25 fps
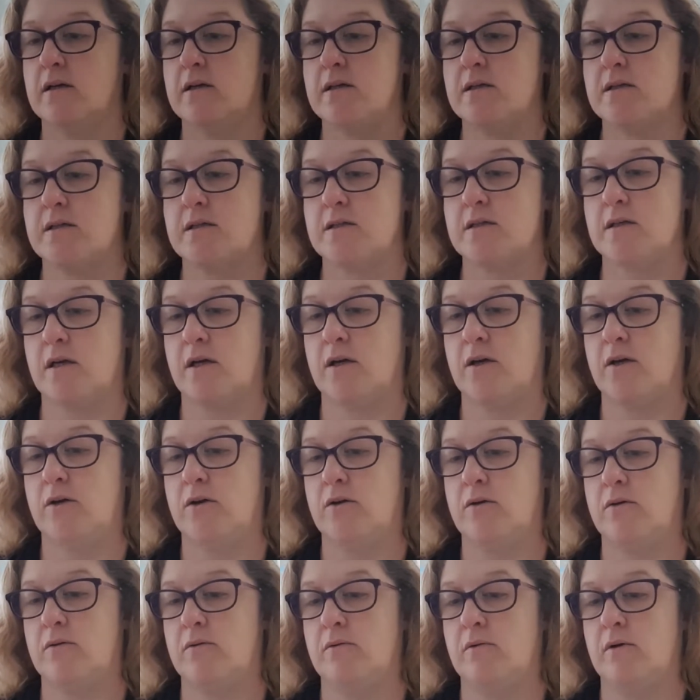
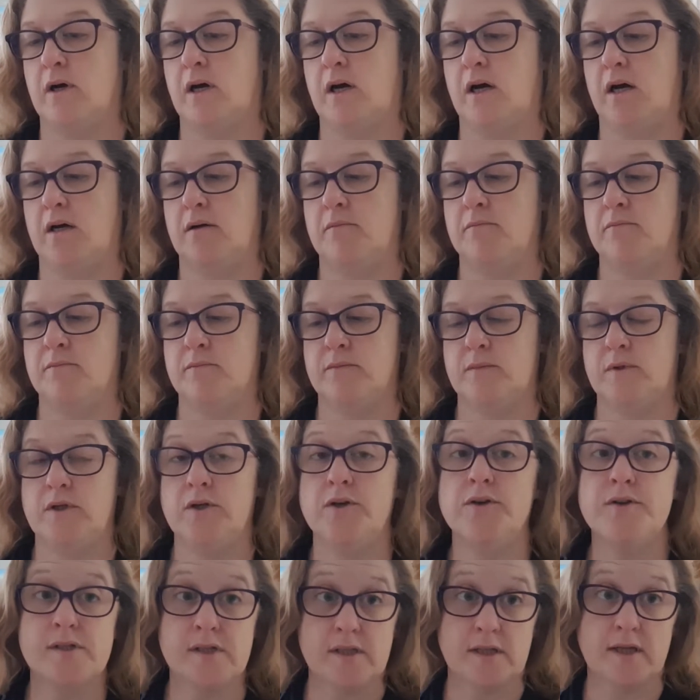so
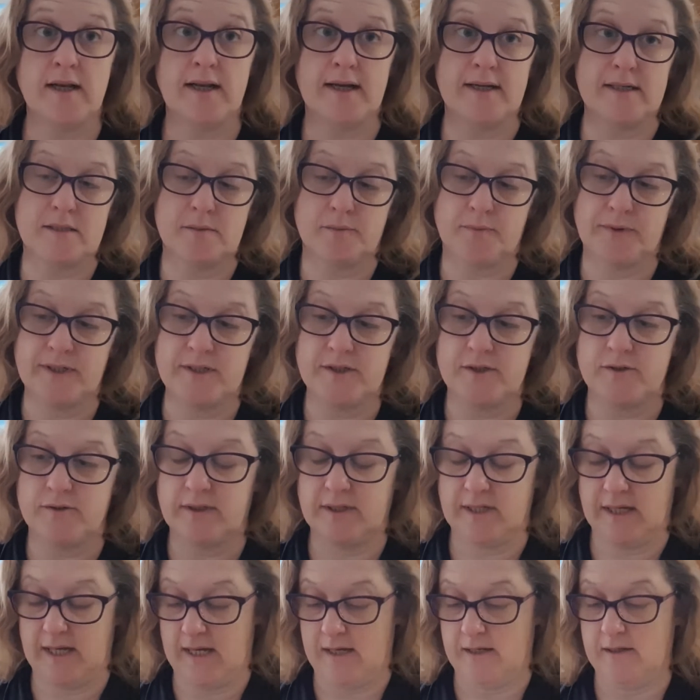using the laser printer
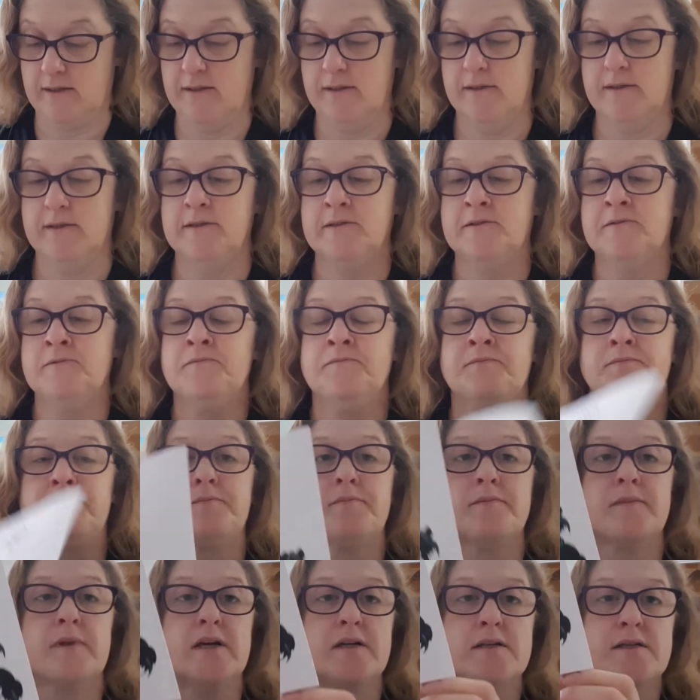again.
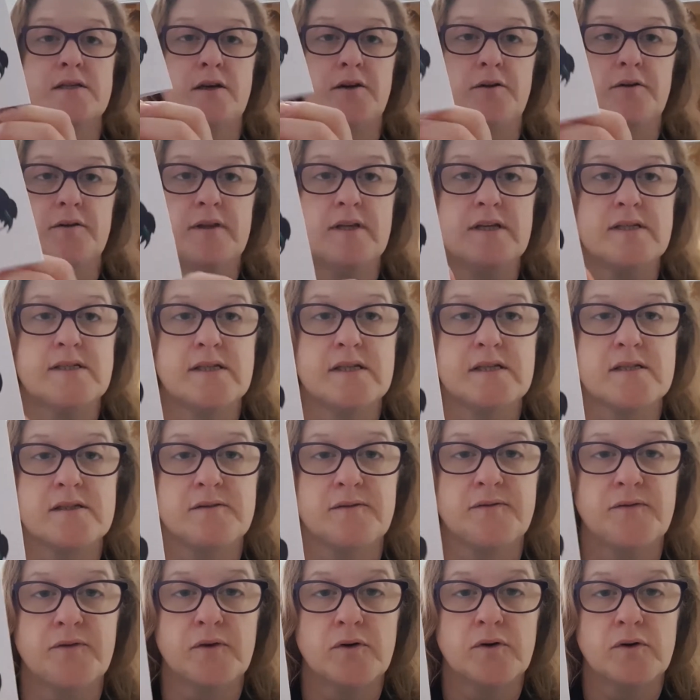So this is
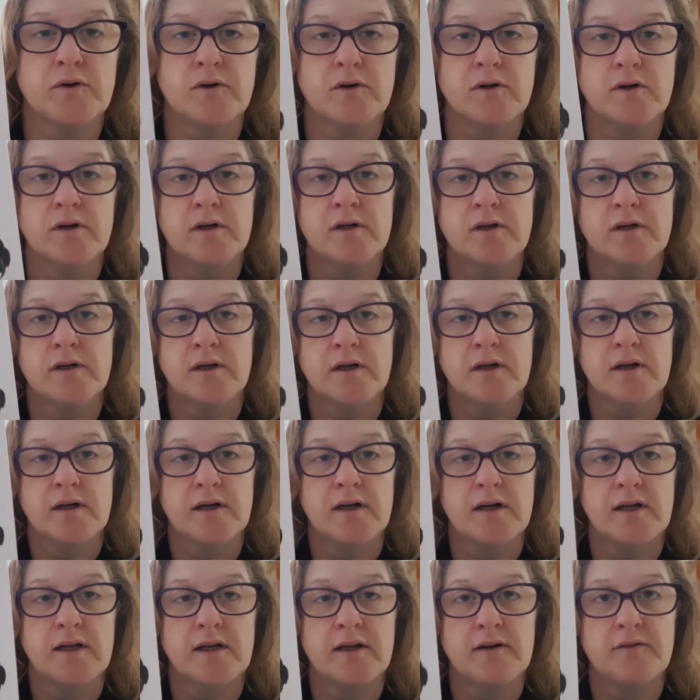for
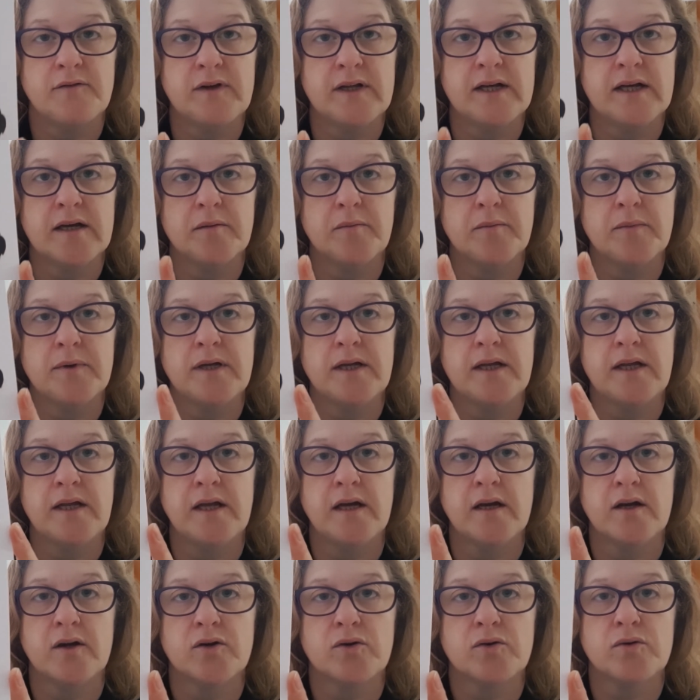a lovely
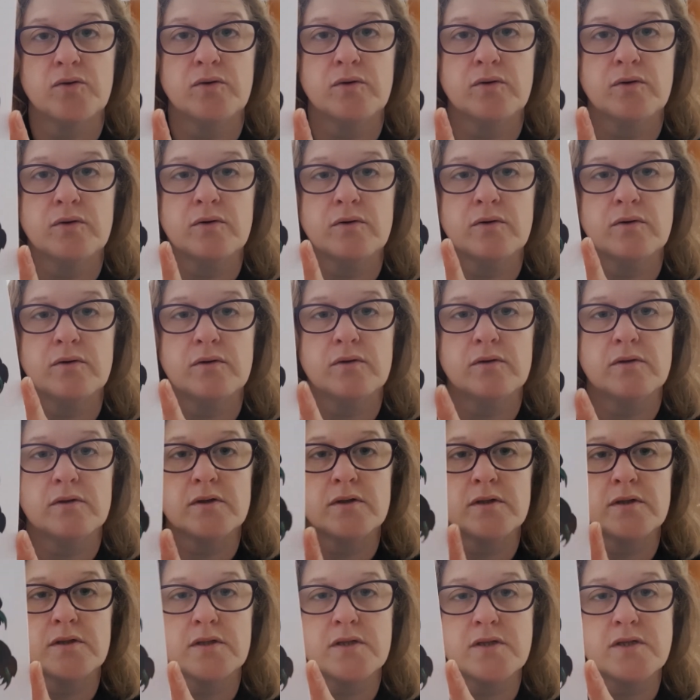company
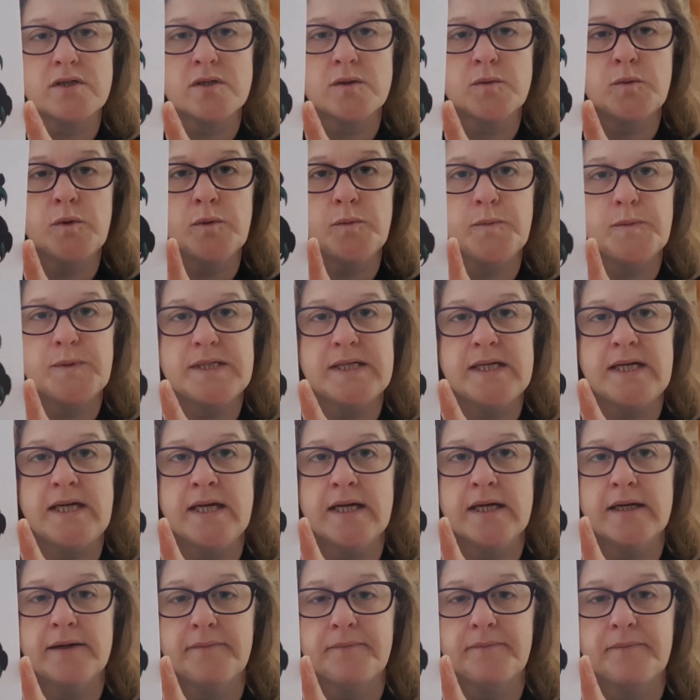called
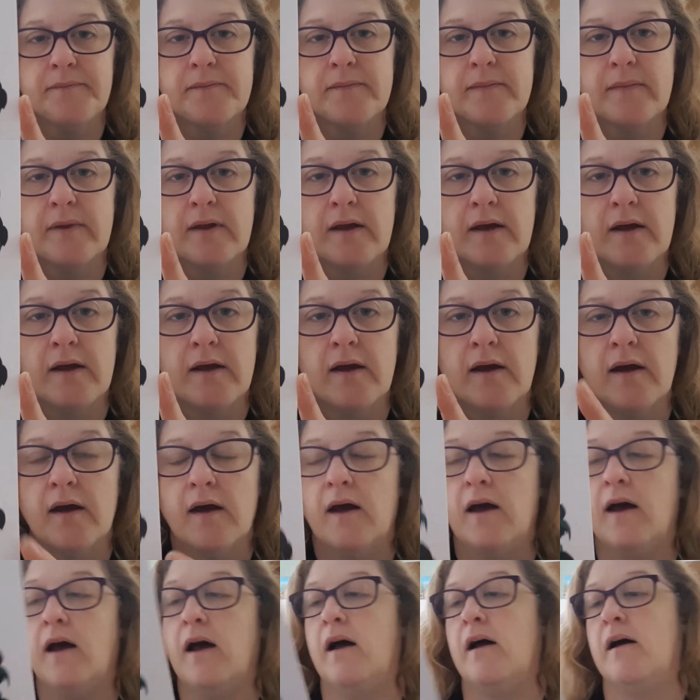Swoopsie.
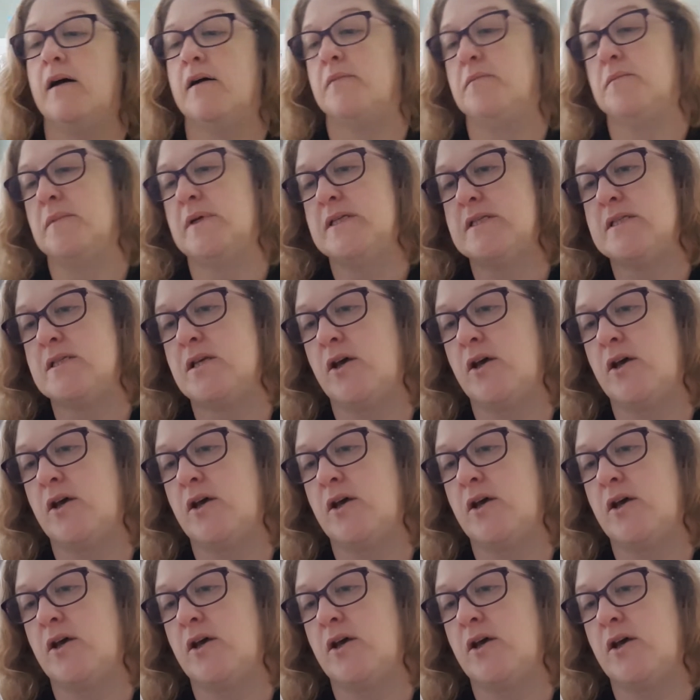I've